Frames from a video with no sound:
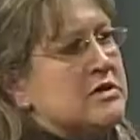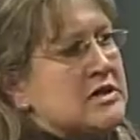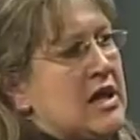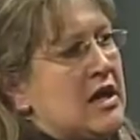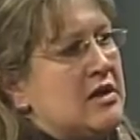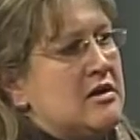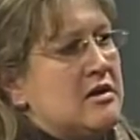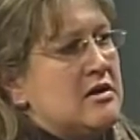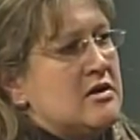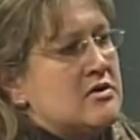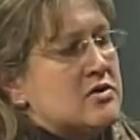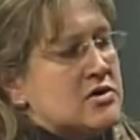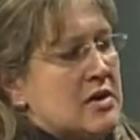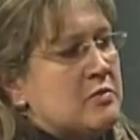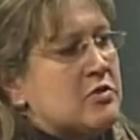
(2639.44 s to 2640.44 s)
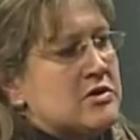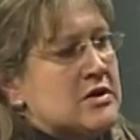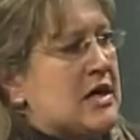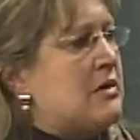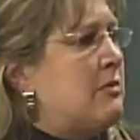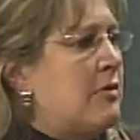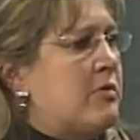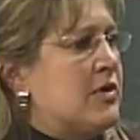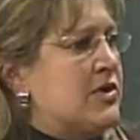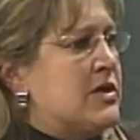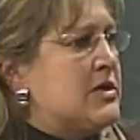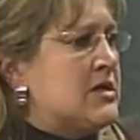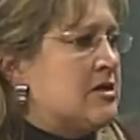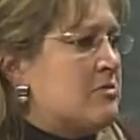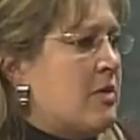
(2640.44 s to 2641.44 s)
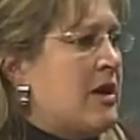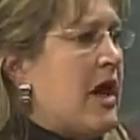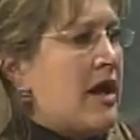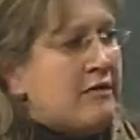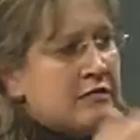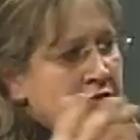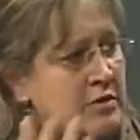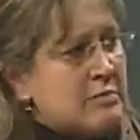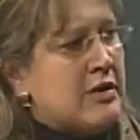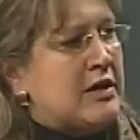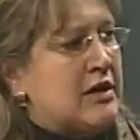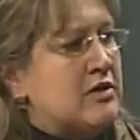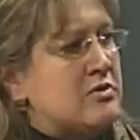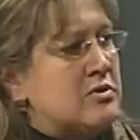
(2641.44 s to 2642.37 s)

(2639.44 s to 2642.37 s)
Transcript: had someone say to me, well, this is what everybody who's